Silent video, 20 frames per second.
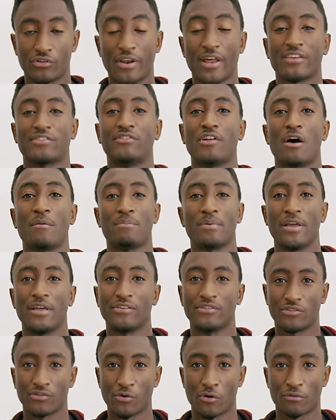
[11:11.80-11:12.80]
So next up
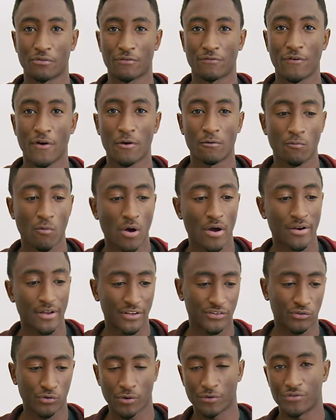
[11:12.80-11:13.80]
is sort of a fun one.
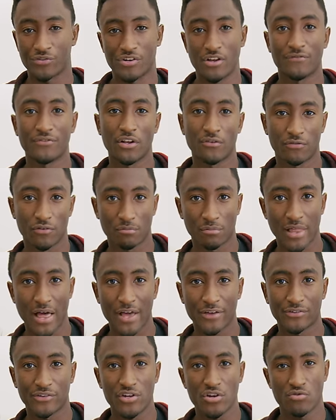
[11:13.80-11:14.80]
It's sort of shifted from
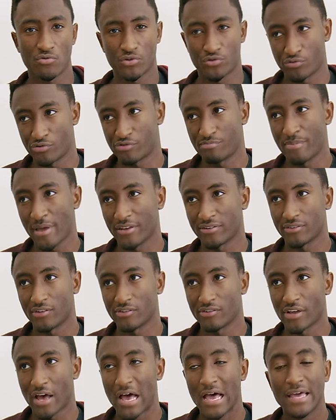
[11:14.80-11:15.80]
last year, which was best
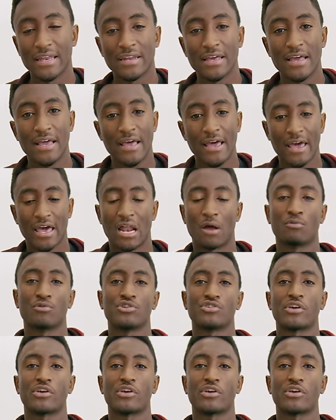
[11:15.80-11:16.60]
design, and we're